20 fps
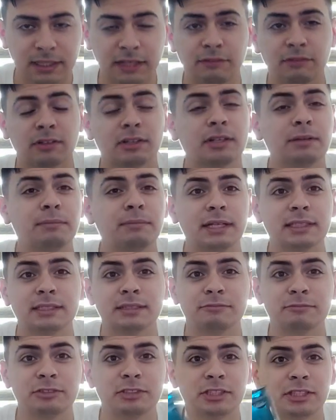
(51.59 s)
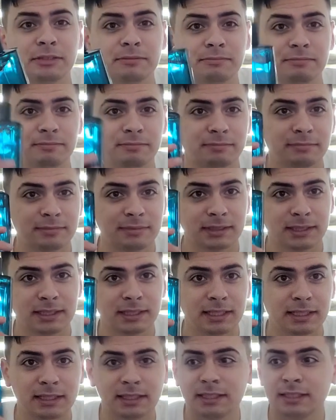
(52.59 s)
If you're gonna buy something cheap,
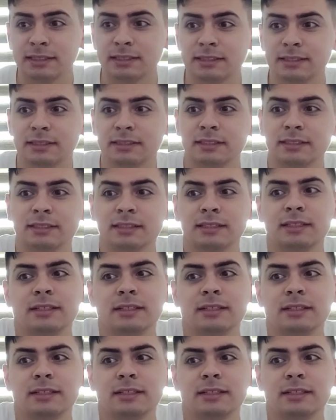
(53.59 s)
get this.